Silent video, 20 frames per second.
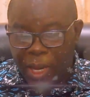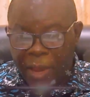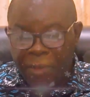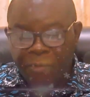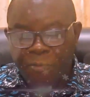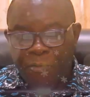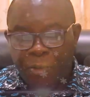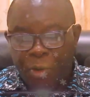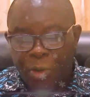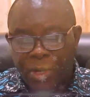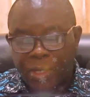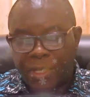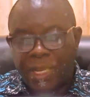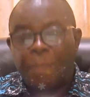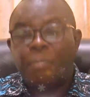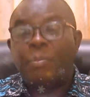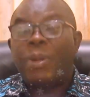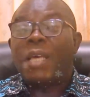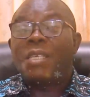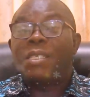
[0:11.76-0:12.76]
invoke
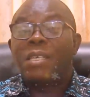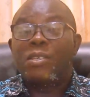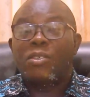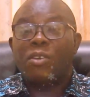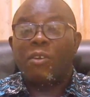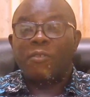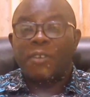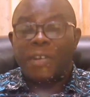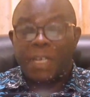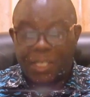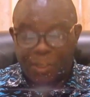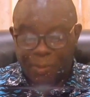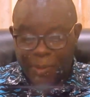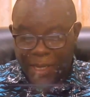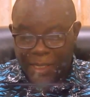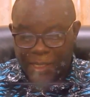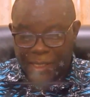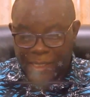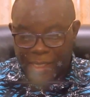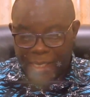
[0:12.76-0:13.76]
the blessings of
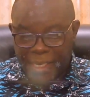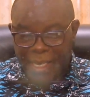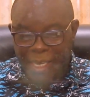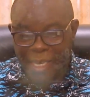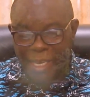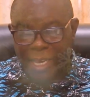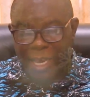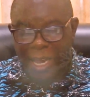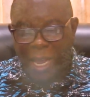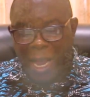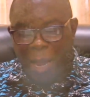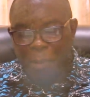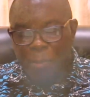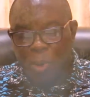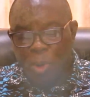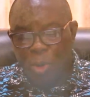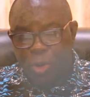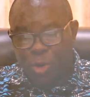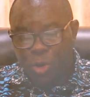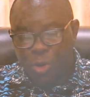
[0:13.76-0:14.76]
Christmas
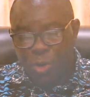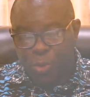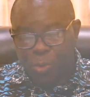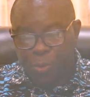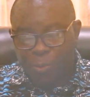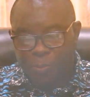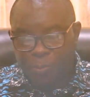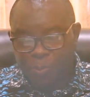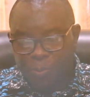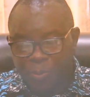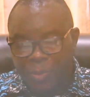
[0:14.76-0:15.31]
upon you.